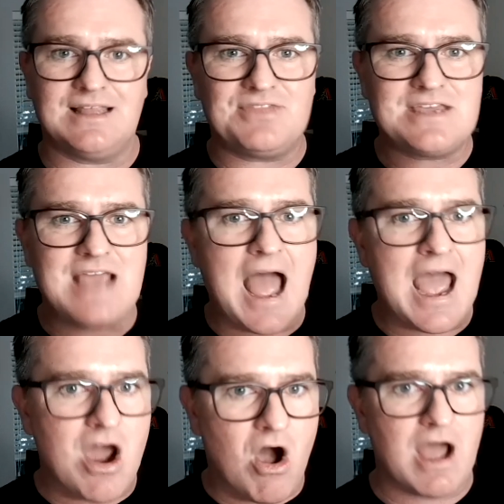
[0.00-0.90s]
let the
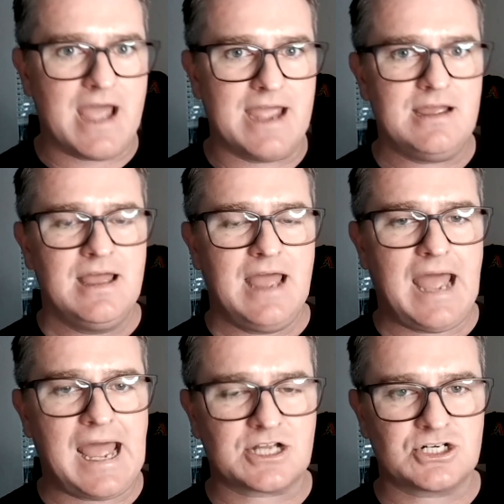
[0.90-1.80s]
AI
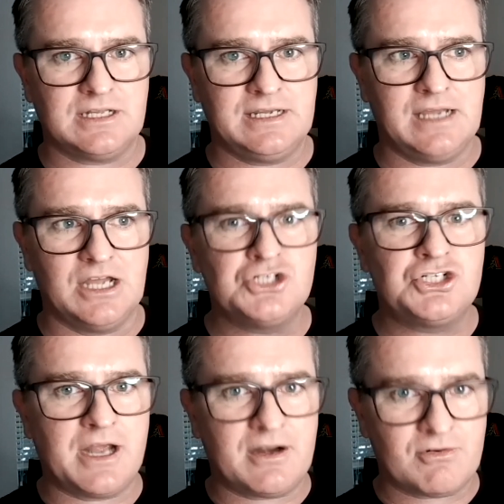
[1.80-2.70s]
actually
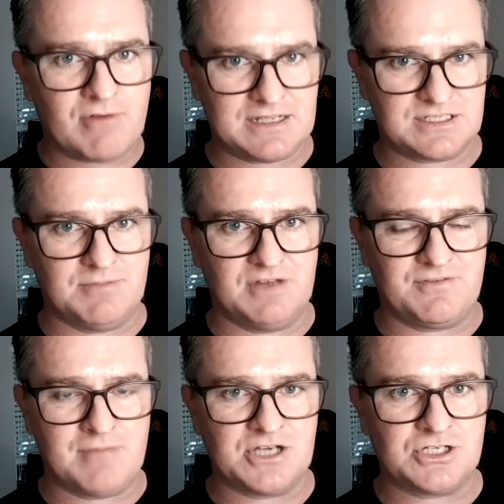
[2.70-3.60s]
generate some
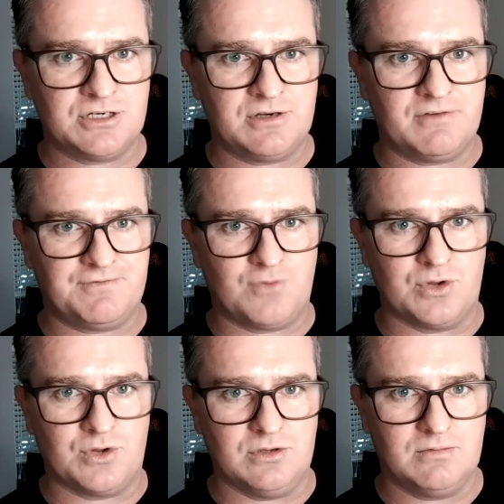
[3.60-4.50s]
information
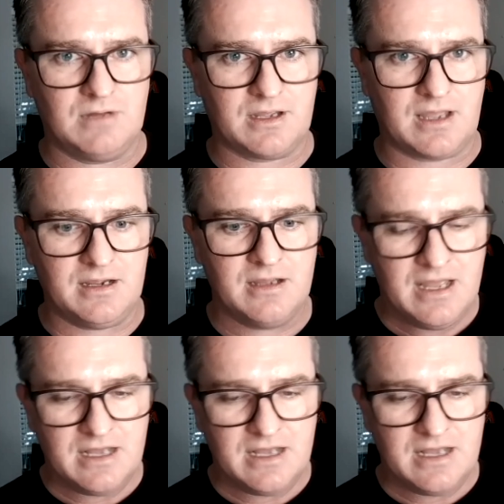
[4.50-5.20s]
for you, okay?